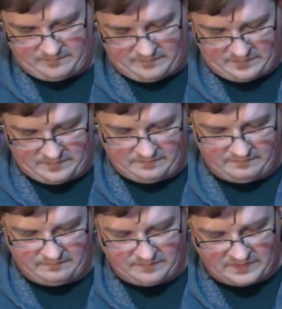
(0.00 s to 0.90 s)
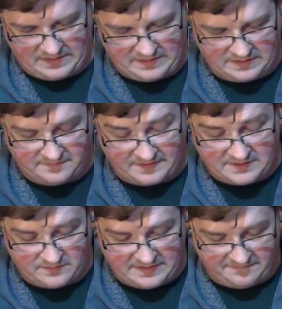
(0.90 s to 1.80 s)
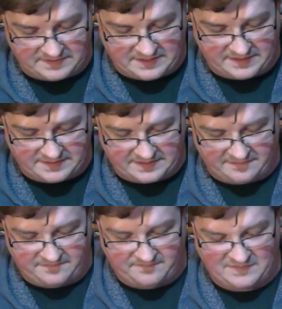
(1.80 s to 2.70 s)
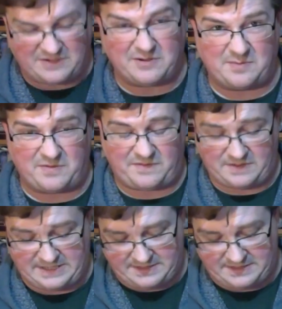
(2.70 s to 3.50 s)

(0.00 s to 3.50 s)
If I don't have to cut stuff, I'd really prefer not